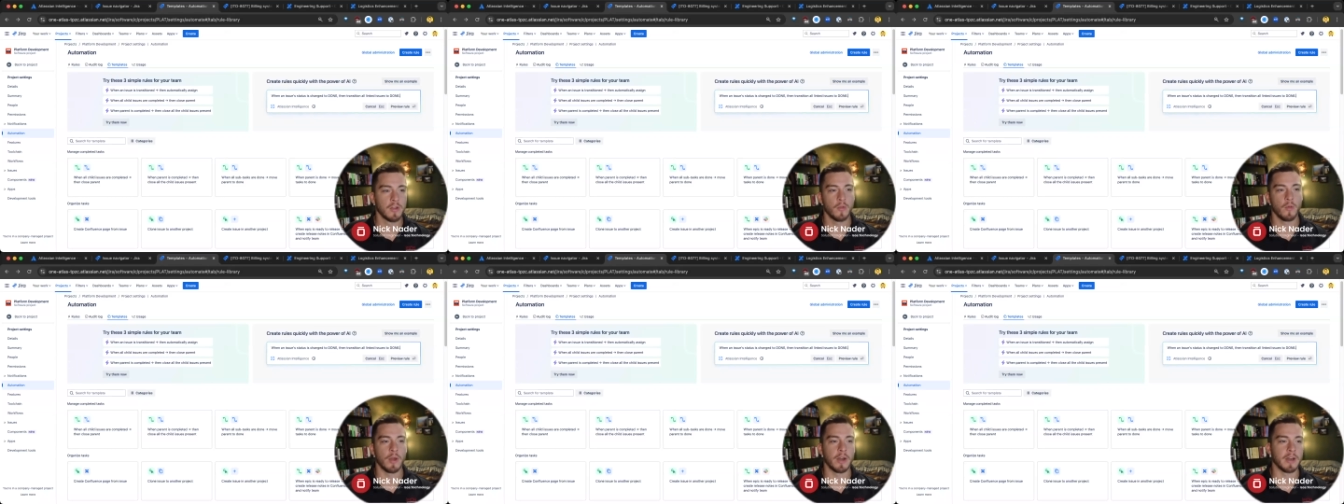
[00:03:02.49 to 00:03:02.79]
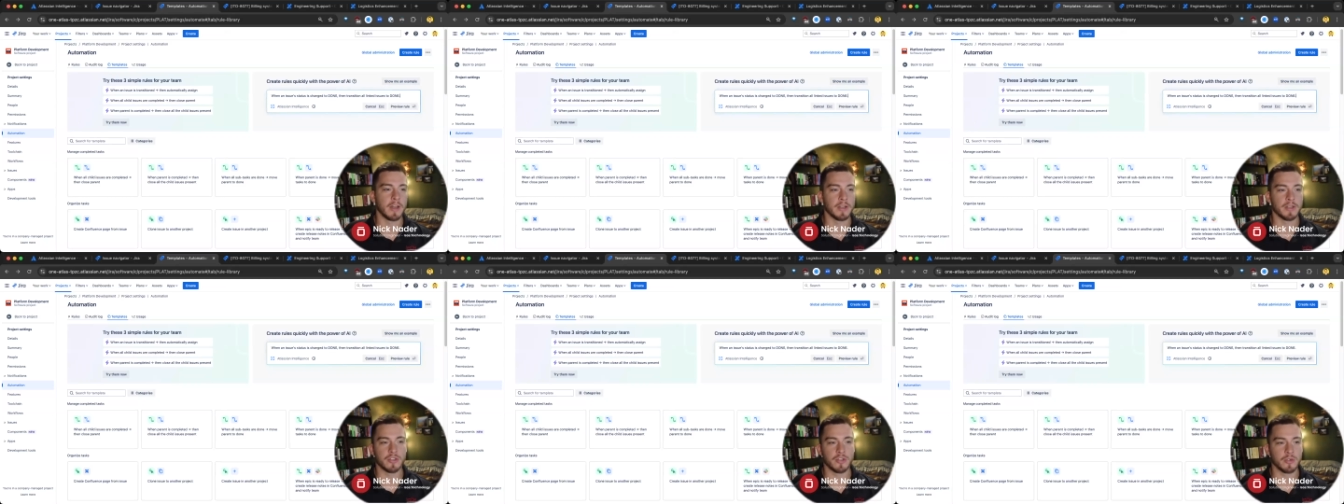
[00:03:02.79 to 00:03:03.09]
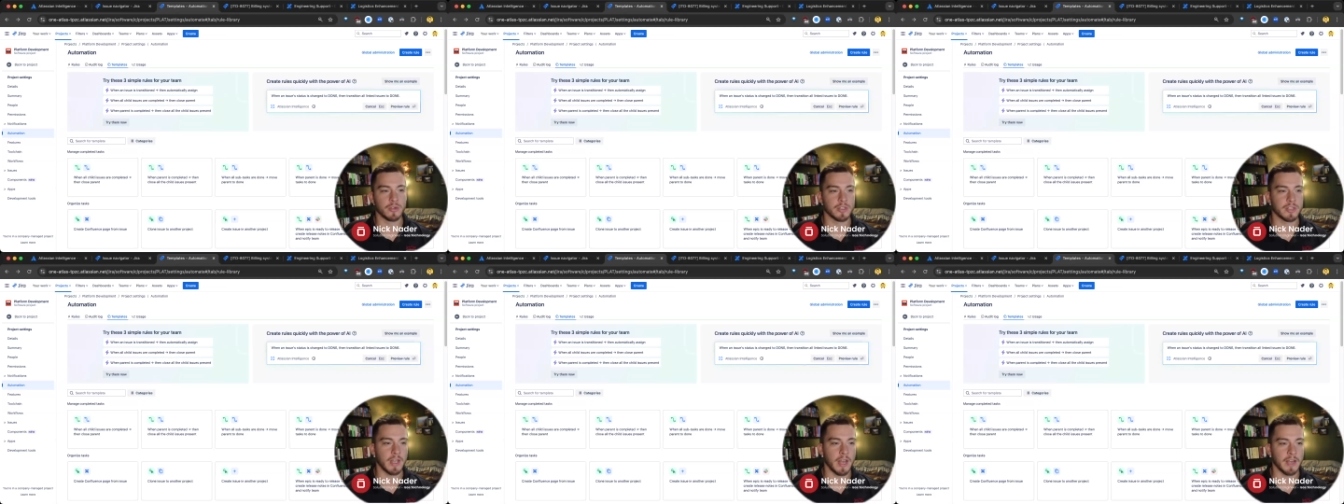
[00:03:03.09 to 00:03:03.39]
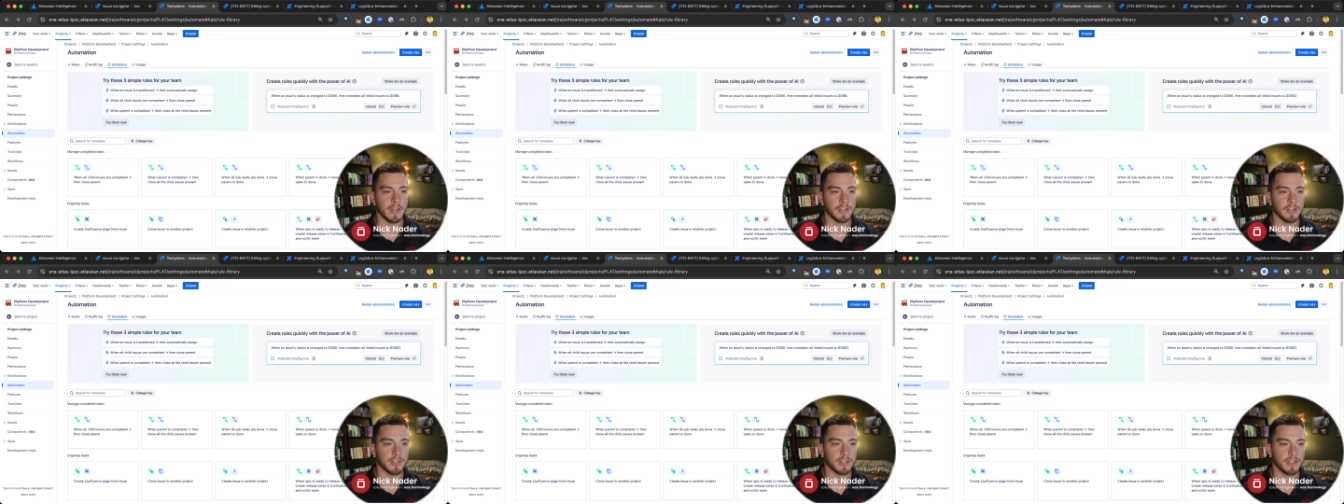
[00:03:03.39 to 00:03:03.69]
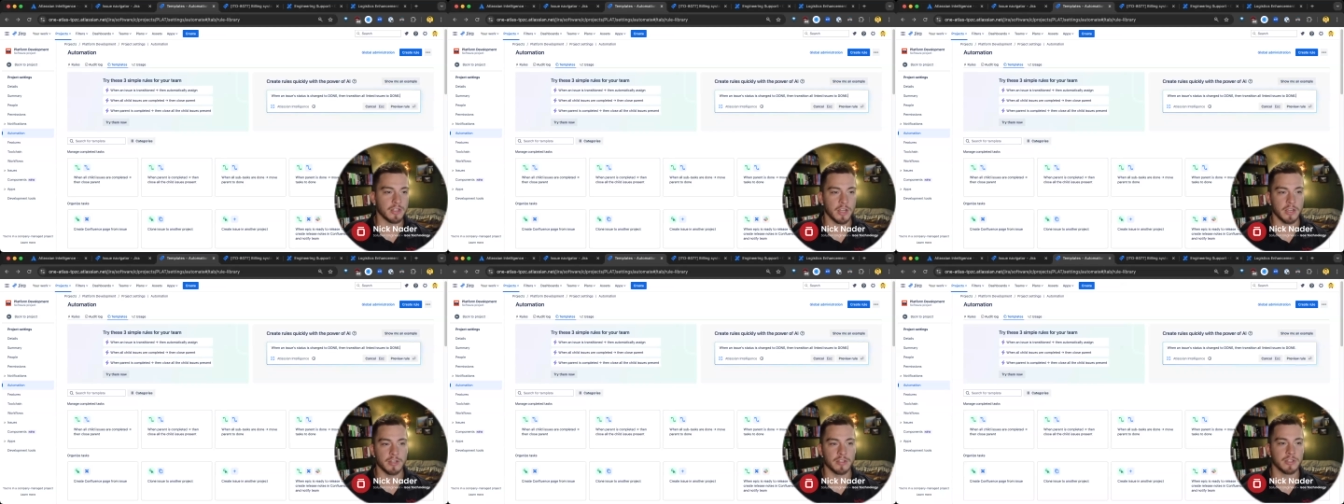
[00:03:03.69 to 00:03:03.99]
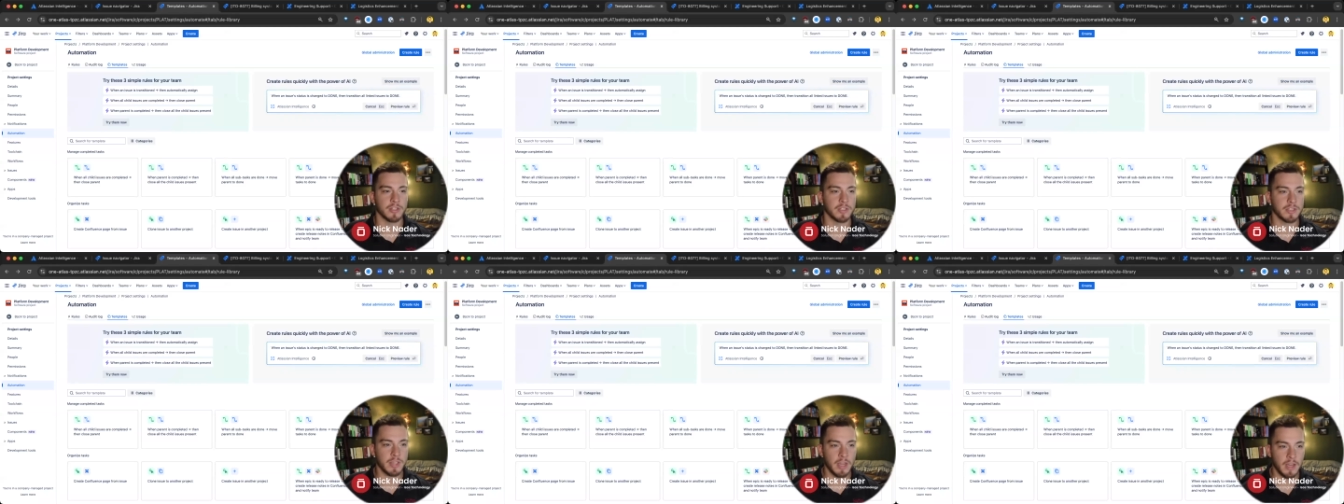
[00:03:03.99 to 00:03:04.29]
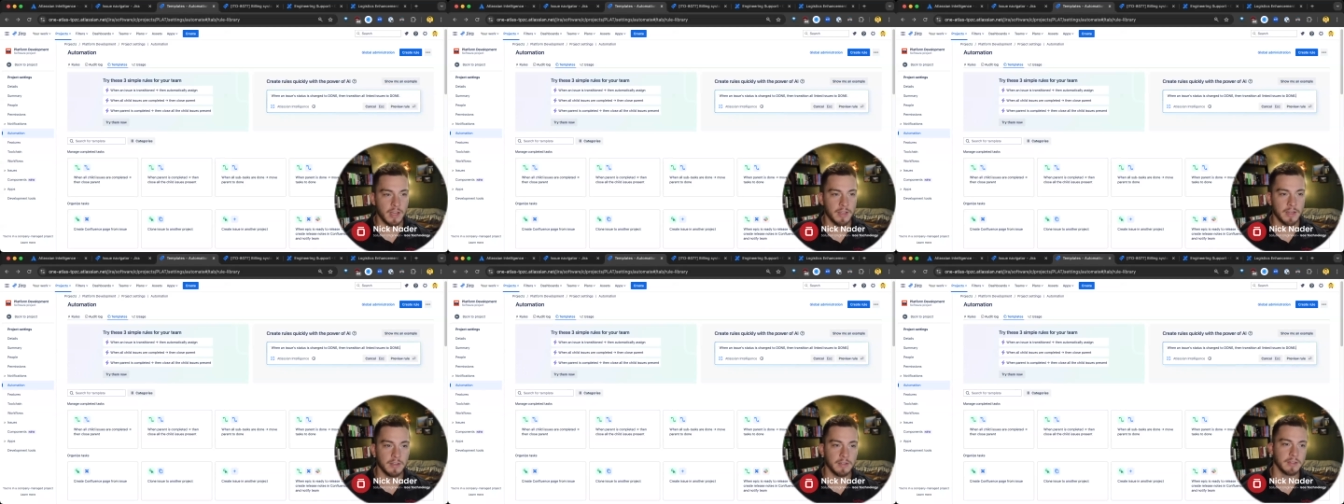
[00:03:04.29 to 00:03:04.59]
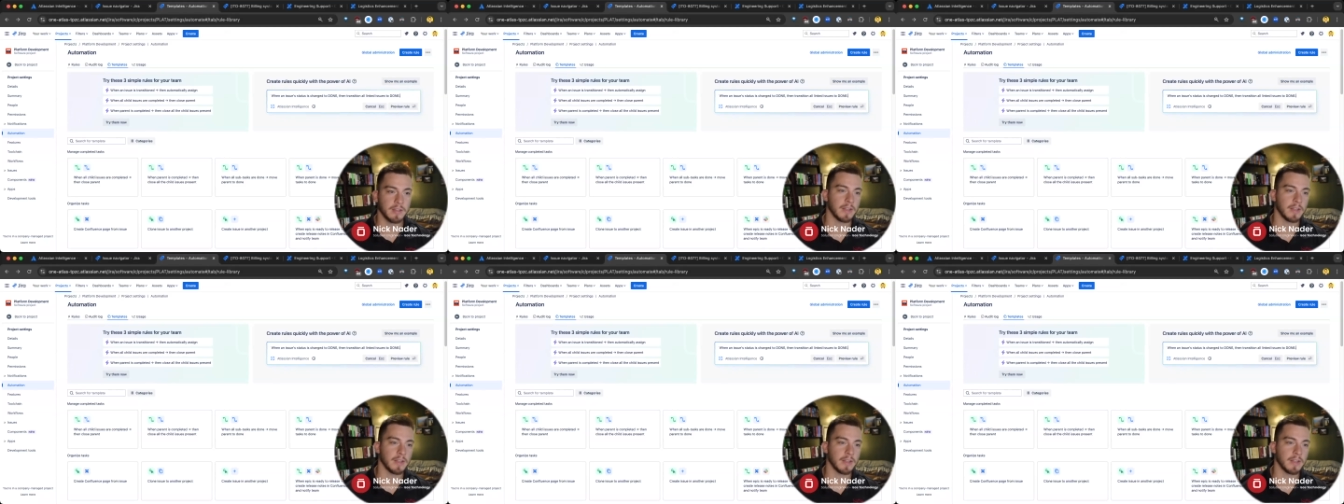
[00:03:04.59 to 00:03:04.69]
When an issue status is changed to done,